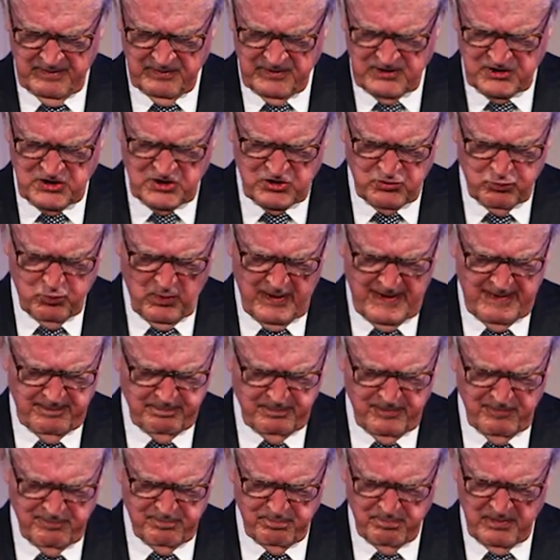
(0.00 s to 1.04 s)
The
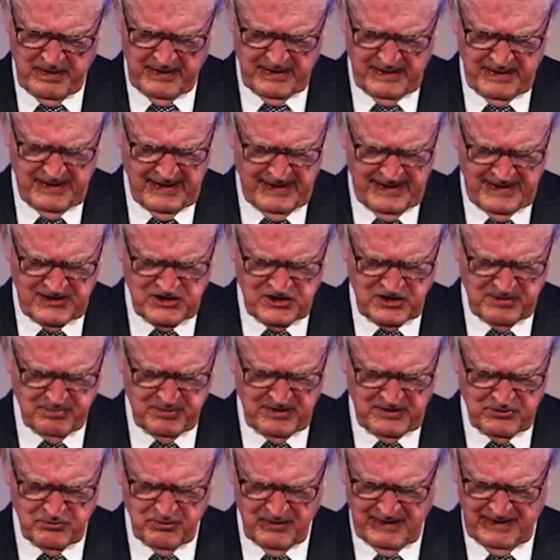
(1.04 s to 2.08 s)
swamp of money has to
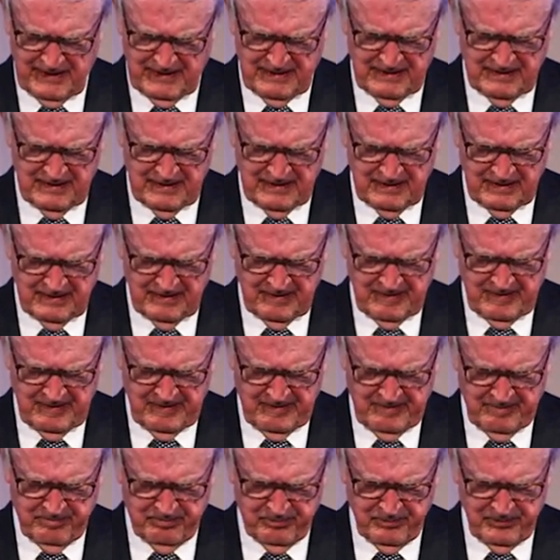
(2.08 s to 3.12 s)
be drained.
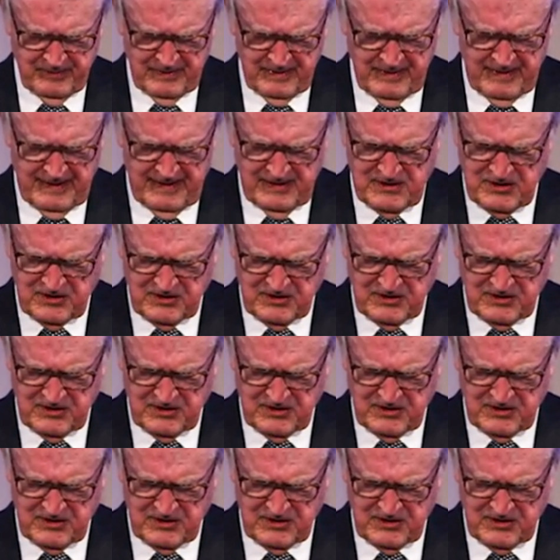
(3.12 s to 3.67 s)
Its